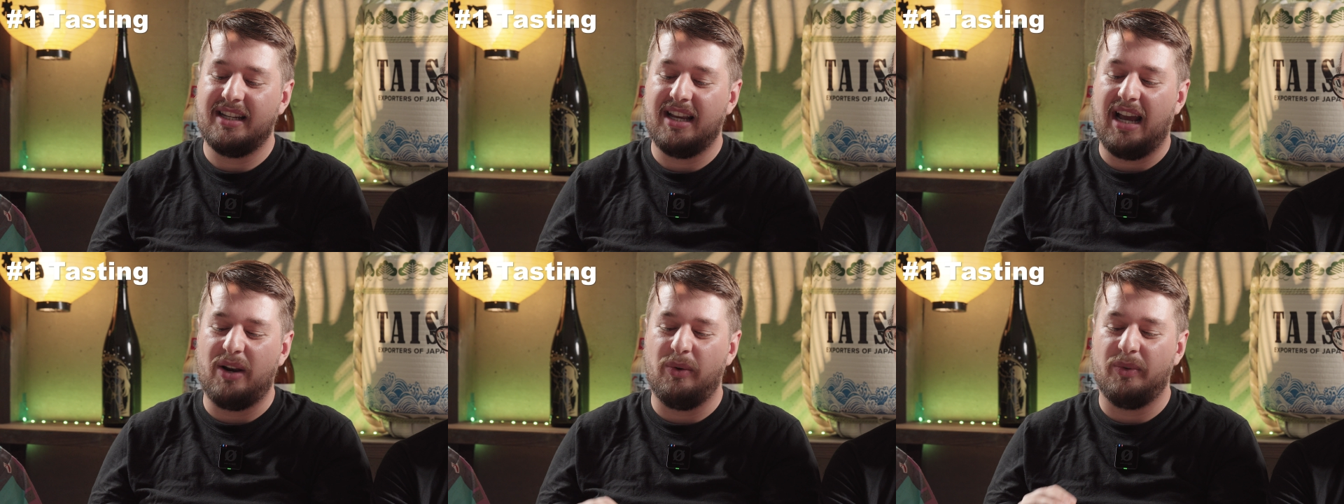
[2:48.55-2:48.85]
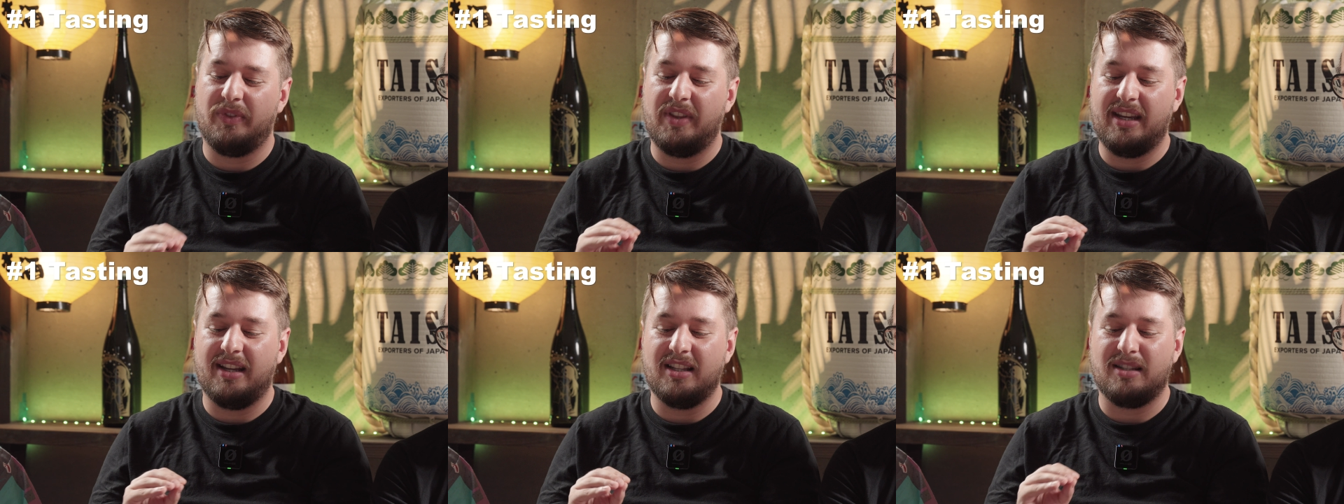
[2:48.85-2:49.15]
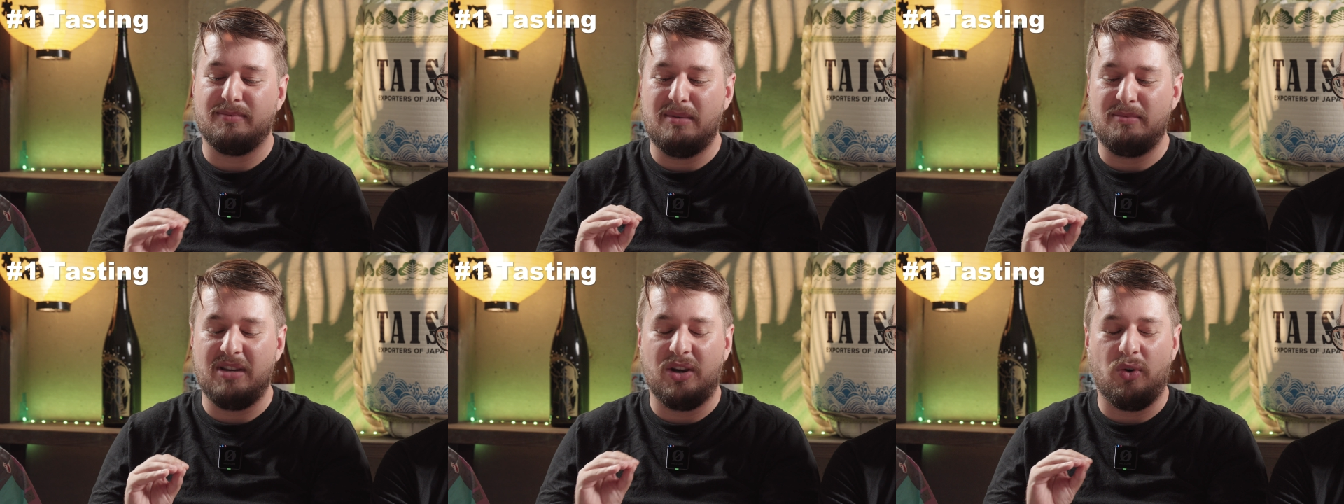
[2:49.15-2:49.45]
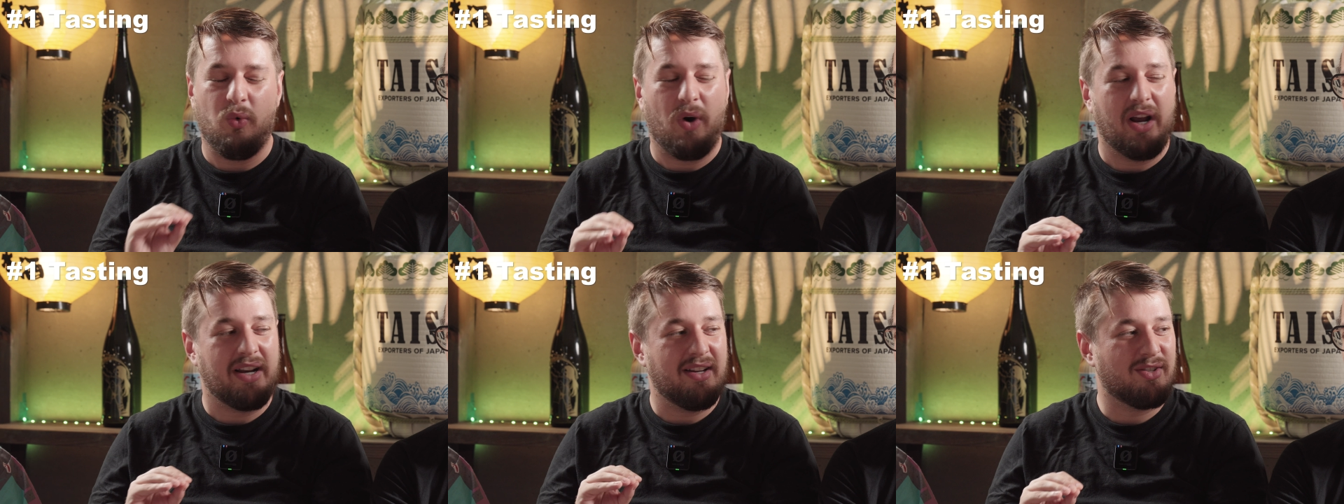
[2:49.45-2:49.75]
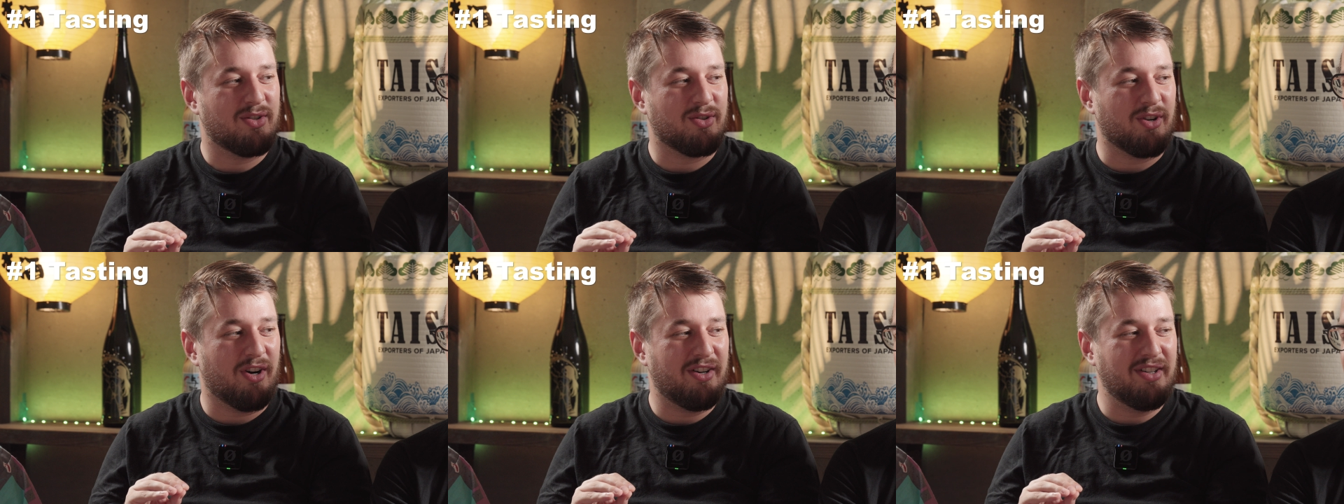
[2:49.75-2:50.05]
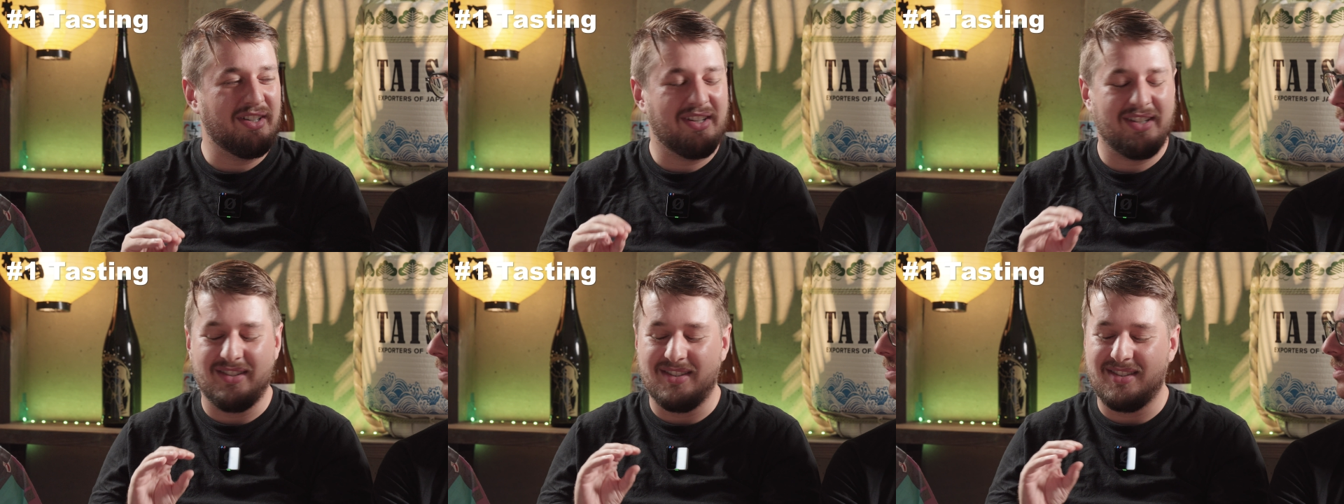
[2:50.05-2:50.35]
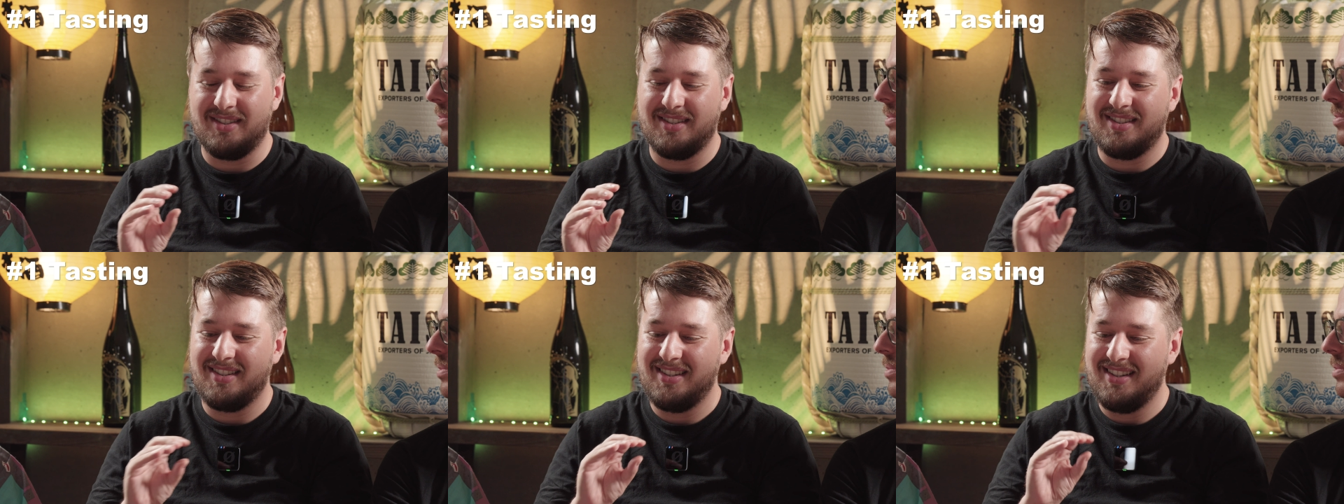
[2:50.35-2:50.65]
I don't think it's maybe quite as strong
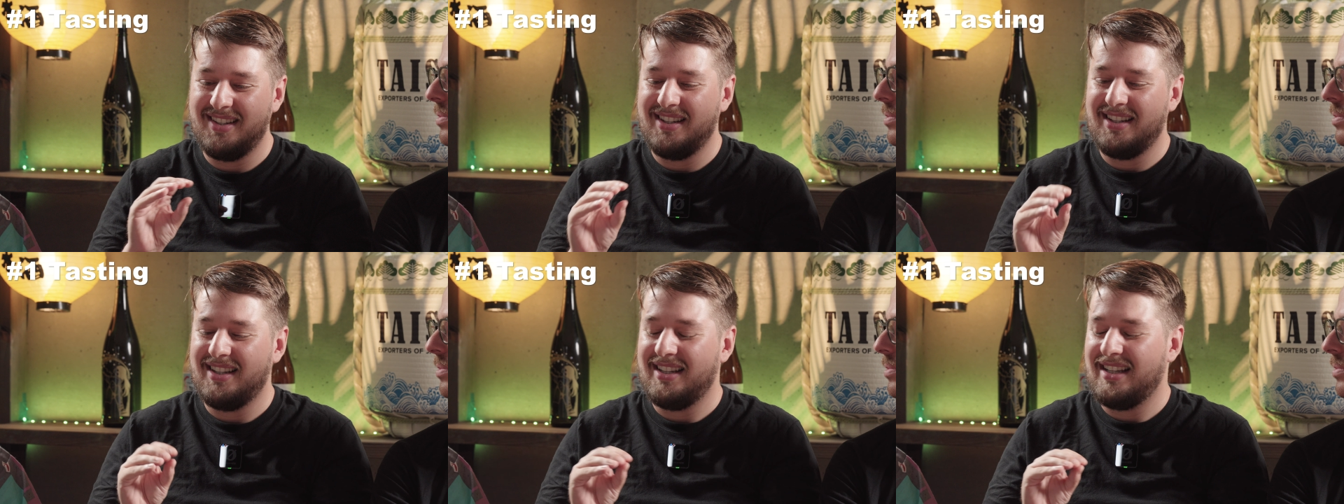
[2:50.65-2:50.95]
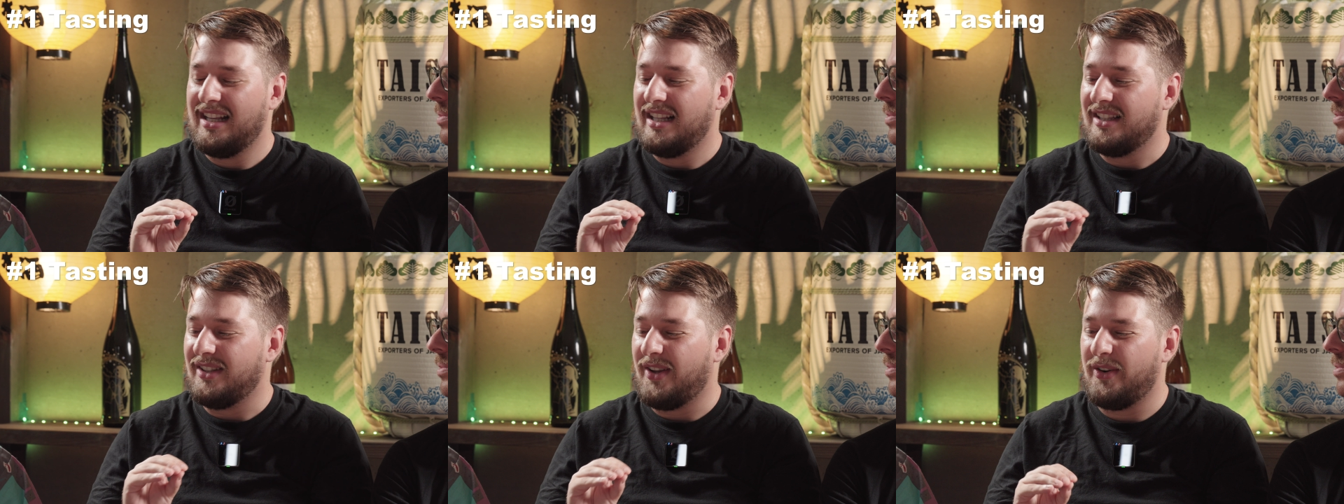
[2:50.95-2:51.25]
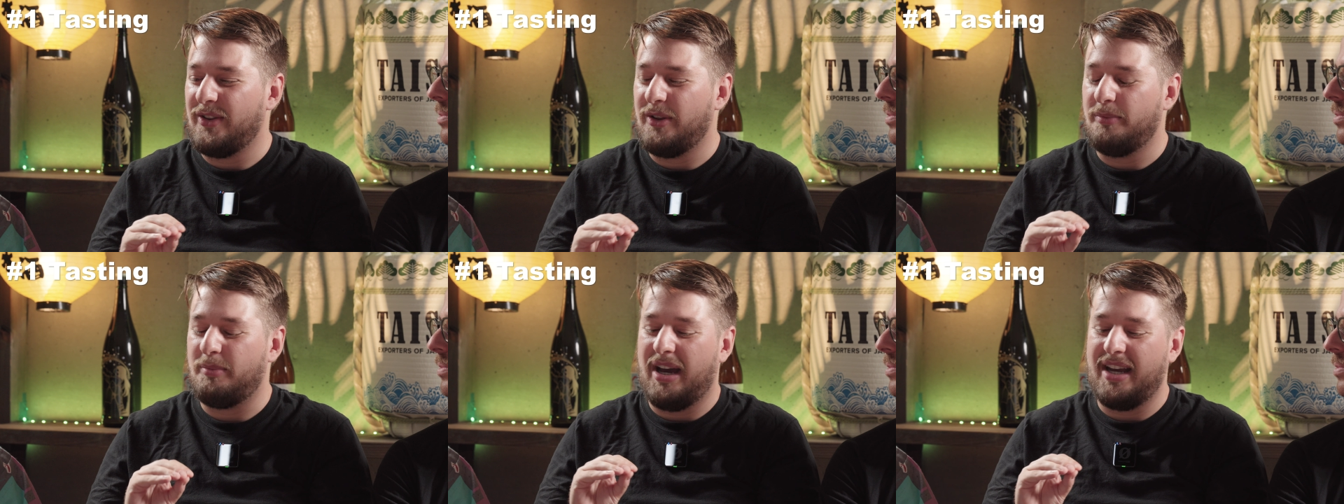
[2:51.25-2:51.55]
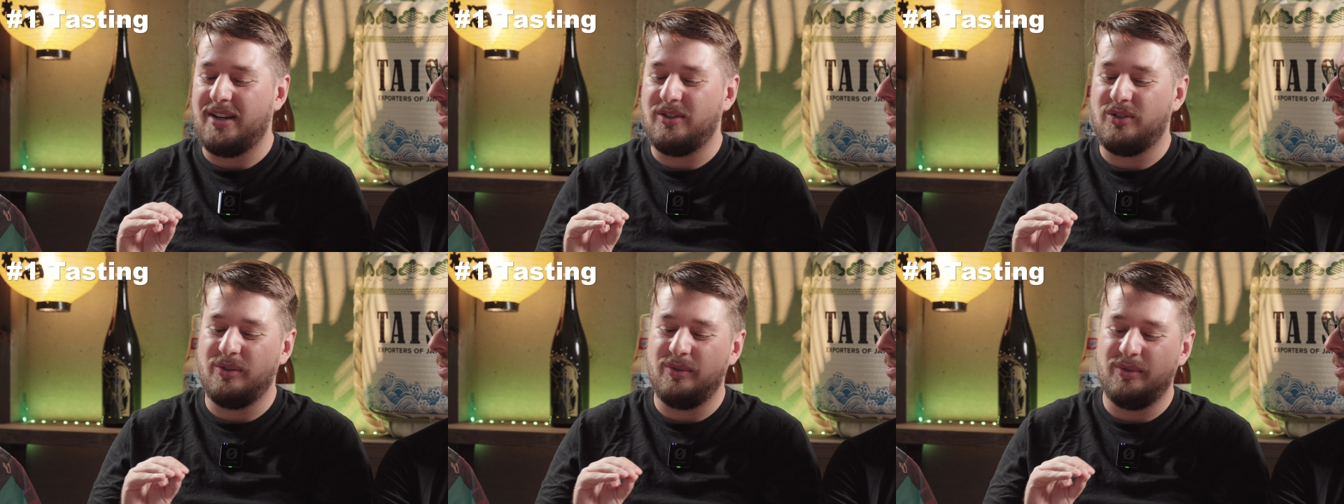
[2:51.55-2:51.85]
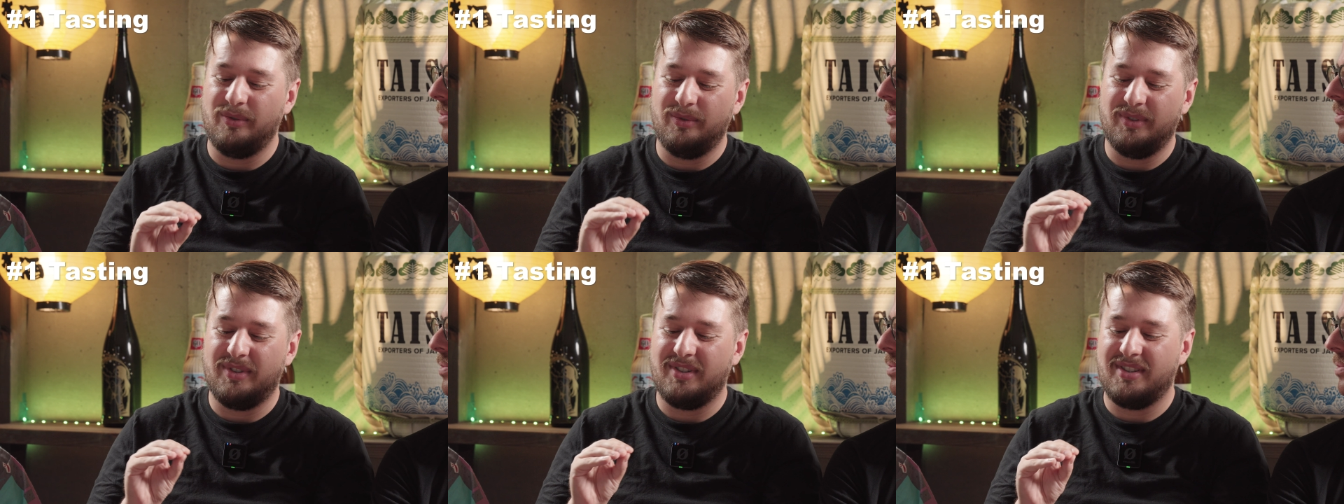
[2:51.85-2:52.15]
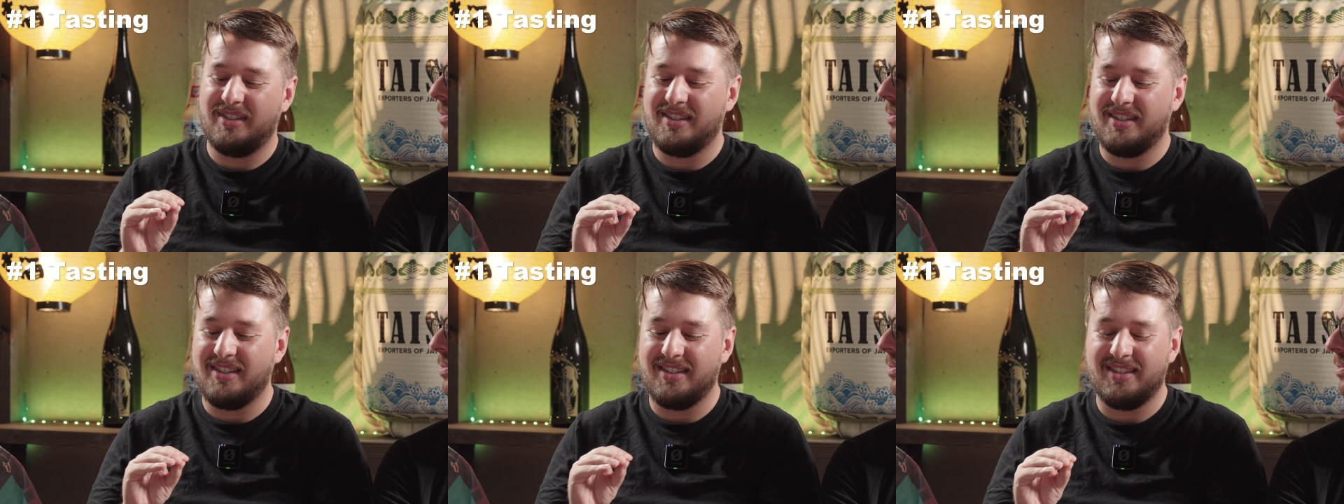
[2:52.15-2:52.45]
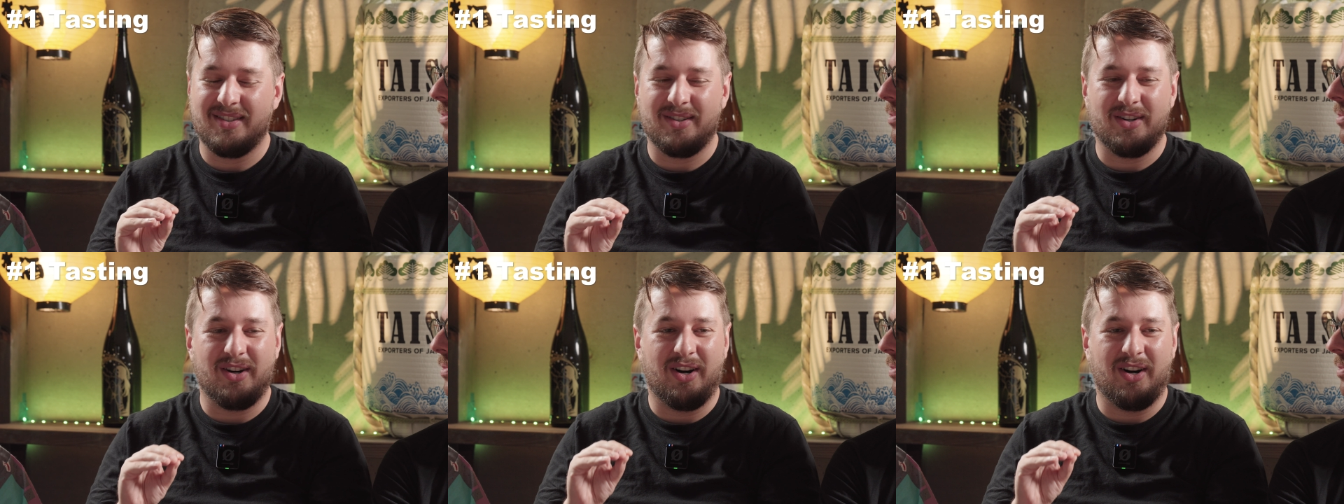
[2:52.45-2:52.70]
because a lot of the baijus